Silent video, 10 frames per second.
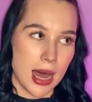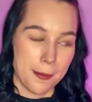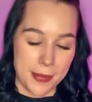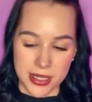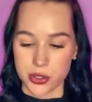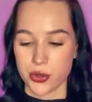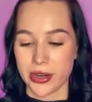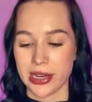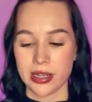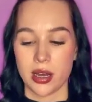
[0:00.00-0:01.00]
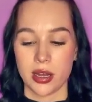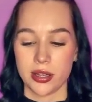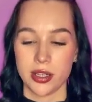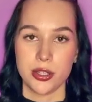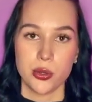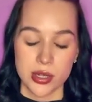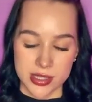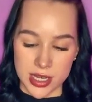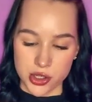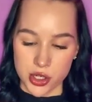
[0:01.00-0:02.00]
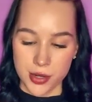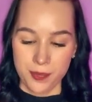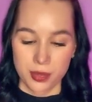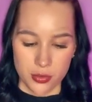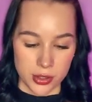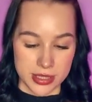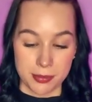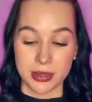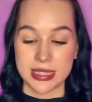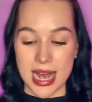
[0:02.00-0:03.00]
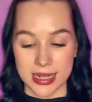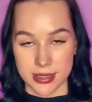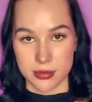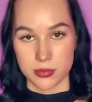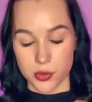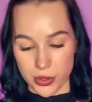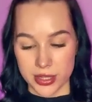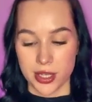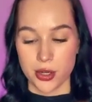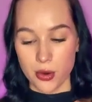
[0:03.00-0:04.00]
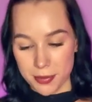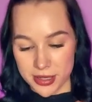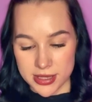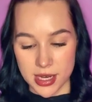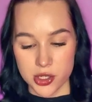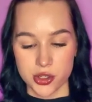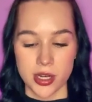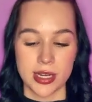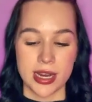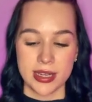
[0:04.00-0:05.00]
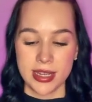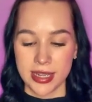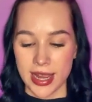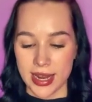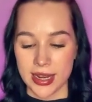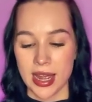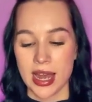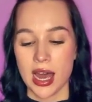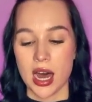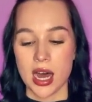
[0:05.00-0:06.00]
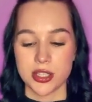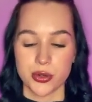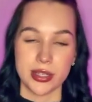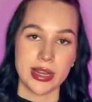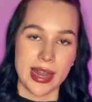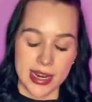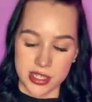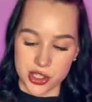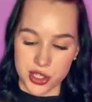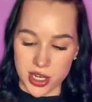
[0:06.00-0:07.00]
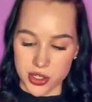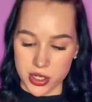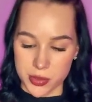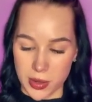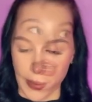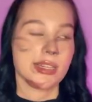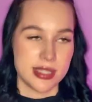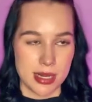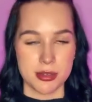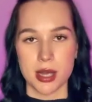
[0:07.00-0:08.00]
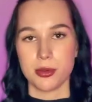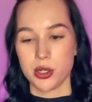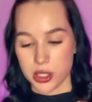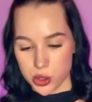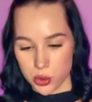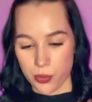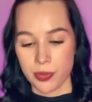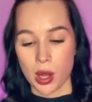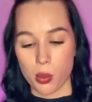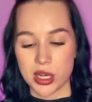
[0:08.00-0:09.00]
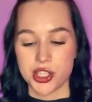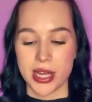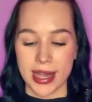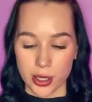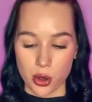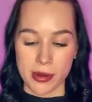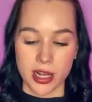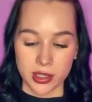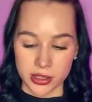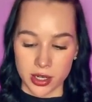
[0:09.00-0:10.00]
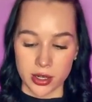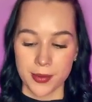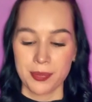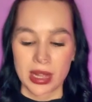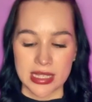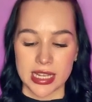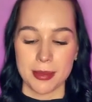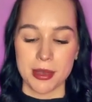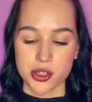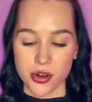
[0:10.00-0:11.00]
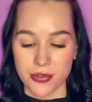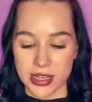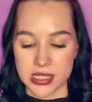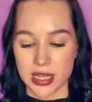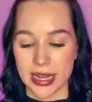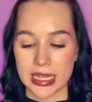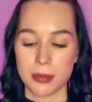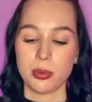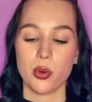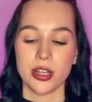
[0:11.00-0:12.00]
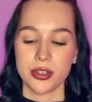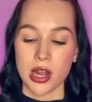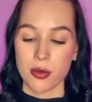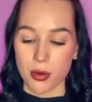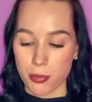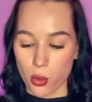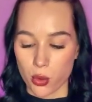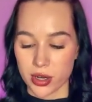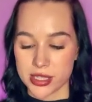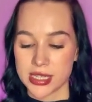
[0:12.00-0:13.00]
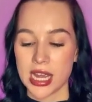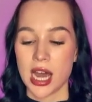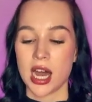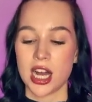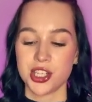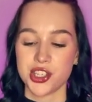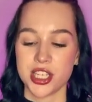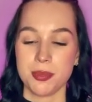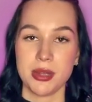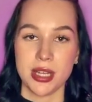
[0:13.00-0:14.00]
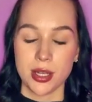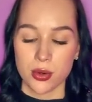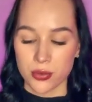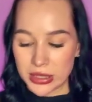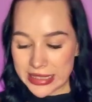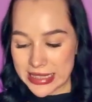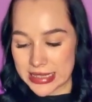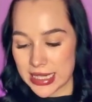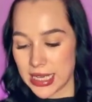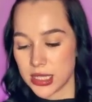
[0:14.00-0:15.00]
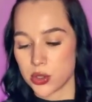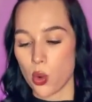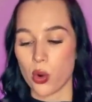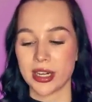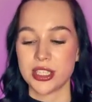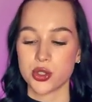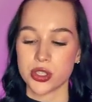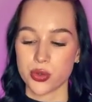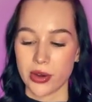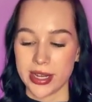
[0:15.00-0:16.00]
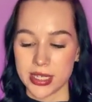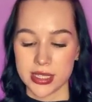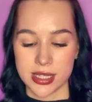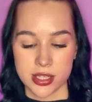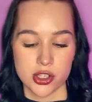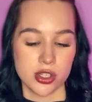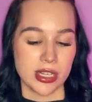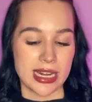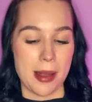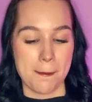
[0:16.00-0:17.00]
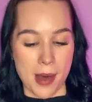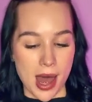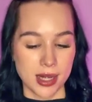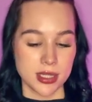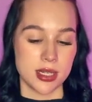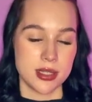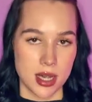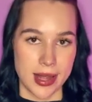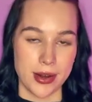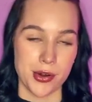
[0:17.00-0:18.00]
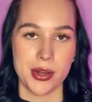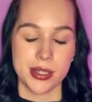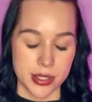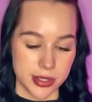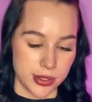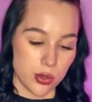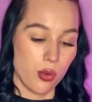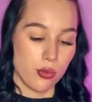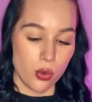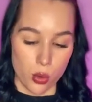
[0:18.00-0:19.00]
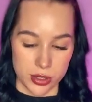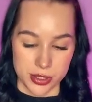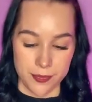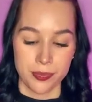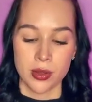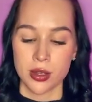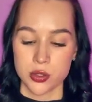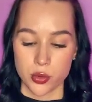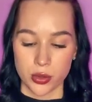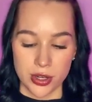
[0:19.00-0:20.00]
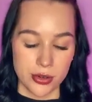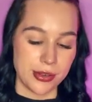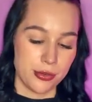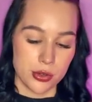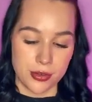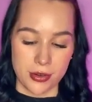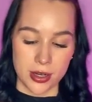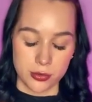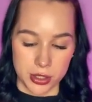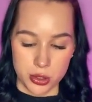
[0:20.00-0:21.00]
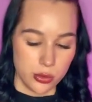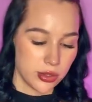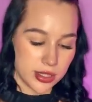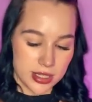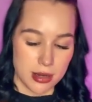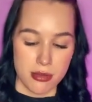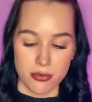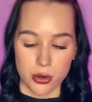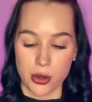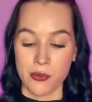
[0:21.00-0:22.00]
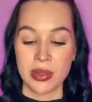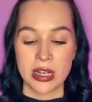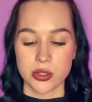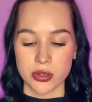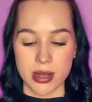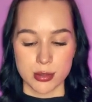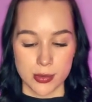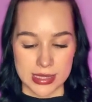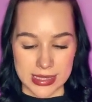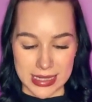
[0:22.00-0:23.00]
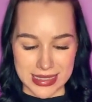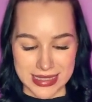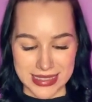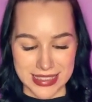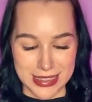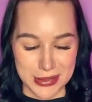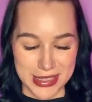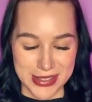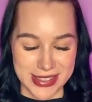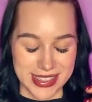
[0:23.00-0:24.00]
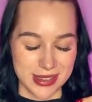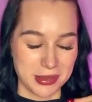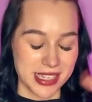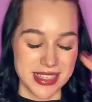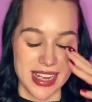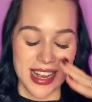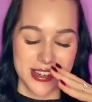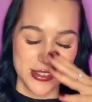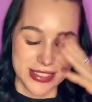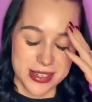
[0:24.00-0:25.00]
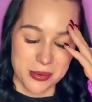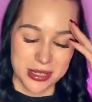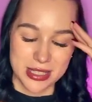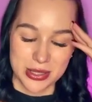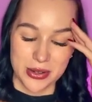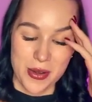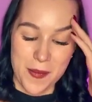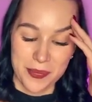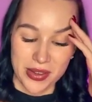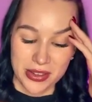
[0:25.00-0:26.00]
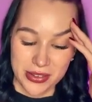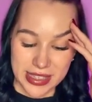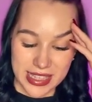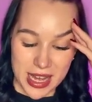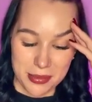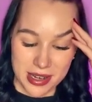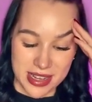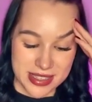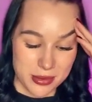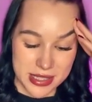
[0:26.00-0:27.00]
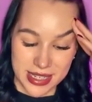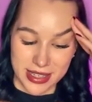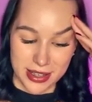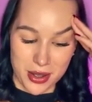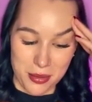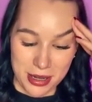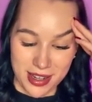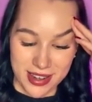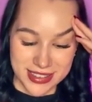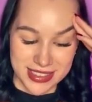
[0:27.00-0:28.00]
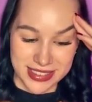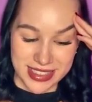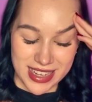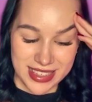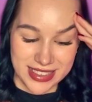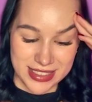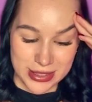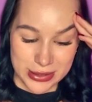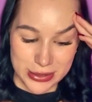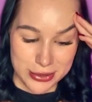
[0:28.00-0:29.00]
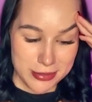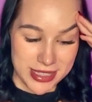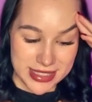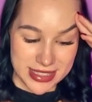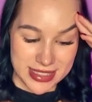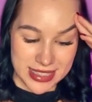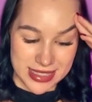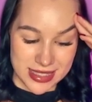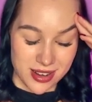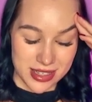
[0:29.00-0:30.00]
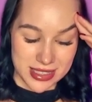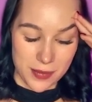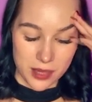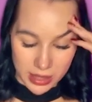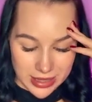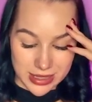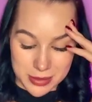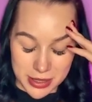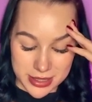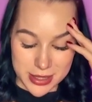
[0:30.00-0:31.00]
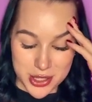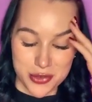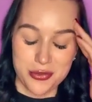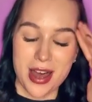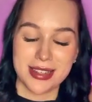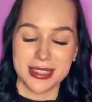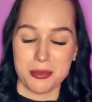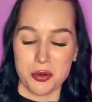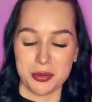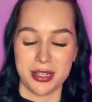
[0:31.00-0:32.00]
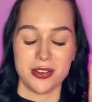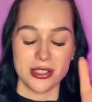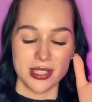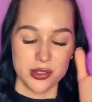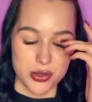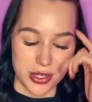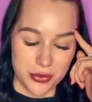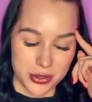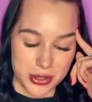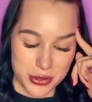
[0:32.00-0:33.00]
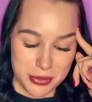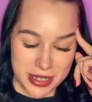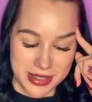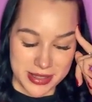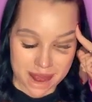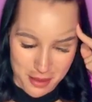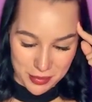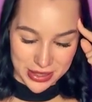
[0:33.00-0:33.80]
best during the US session. For example, DAX during the European session, and Nikkei during the Asian session as well. At the same time, you need to watch the economic calendar. It's like measure events like unemployment reports, GDP releases, or interest rate decision can impact entire indices, of course. So here, if you're the fan of the news, it's gonna be for you. So now it's 1 second, so we close it on the plus. I actually didn't want to look at that because I was thinking, oh my god, I need to make it since the start. Okay, let's make a decision fast. I'm open here, sell trade for 2 minutes. But